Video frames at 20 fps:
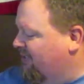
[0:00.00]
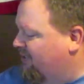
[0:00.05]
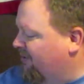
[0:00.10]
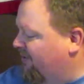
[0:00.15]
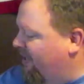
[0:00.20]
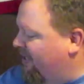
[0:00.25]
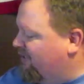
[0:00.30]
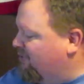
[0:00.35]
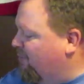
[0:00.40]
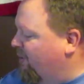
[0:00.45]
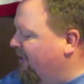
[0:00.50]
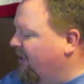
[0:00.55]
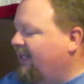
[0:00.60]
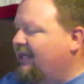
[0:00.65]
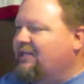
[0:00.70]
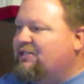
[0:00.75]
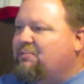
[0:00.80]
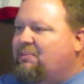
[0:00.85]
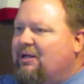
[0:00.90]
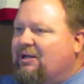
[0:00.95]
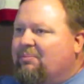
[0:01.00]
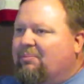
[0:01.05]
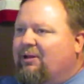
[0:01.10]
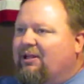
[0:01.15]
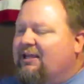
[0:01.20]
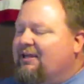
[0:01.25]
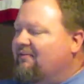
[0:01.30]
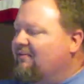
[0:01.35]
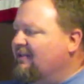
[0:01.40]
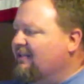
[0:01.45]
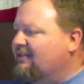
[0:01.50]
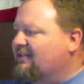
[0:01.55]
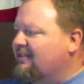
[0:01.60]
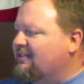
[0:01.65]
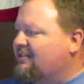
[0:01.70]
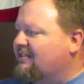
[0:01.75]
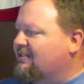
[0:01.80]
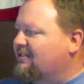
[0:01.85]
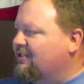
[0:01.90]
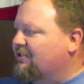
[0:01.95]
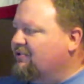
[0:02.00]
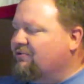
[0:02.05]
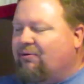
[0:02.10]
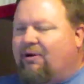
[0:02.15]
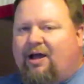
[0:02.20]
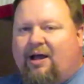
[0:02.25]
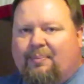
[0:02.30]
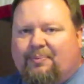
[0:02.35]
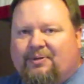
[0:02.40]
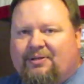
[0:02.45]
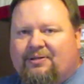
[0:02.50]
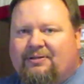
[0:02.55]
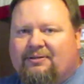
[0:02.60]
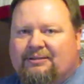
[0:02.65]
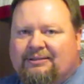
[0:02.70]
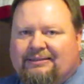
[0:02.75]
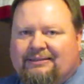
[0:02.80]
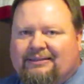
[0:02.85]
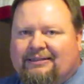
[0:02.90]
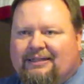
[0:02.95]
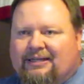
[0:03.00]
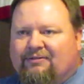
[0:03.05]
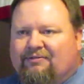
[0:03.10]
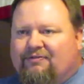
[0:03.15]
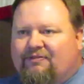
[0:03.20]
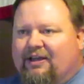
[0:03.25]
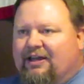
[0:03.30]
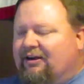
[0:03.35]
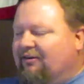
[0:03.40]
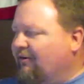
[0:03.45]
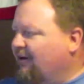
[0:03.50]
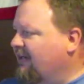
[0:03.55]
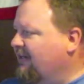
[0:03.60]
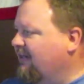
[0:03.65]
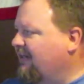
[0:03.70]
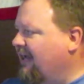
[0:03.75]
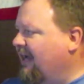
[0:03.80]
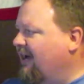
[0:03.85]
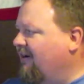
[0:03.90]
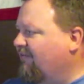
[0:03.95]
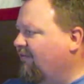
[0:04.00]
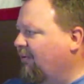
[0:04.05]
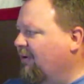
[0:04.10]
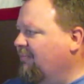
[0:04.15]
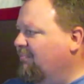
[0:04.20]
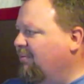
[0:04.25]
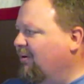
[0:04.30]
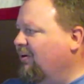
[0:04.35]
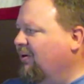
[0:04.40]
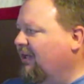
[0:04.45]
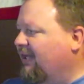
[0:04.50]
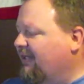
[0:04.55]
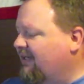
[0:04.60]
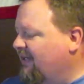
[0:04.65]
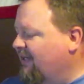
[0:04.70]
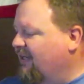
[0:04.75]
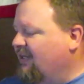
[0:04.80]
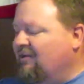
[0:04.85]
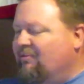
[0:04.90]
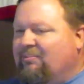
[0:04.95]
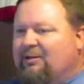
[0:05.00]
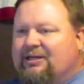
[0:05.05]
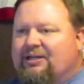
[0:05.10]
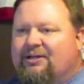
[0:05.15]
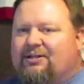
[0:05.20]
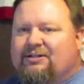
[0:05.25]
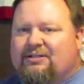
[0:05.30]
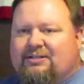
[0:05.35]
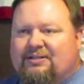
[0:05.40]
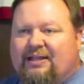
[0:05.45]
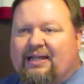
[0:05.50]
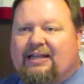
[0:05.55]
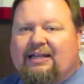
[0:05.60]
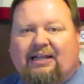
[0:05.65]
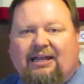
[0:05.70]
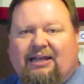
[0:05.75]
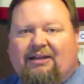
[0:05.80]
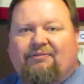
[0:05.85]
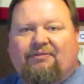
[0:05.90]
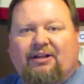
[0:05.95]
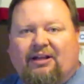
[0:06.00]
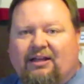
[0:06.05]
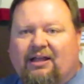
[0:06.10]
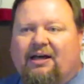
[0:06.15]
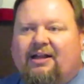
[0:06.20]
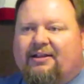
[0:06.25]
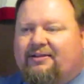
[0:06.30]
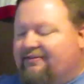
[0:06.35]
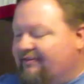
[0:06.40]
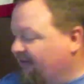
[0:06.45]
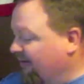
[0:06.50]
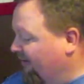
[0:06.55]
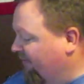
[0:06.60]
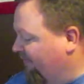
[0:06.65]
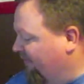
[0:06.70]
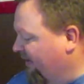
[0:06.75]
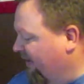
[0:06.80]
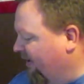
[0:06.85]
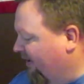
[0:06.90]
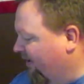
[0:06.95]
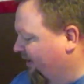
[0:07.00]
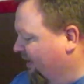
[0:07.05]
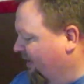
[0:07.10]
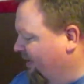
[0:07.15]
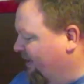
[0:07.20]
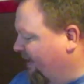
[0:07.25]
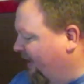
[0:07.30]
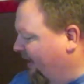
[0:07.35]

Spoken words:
So that's what leads me to believe that this is a dropped Confederate cavalry bullet, because they left a lot of stuff there.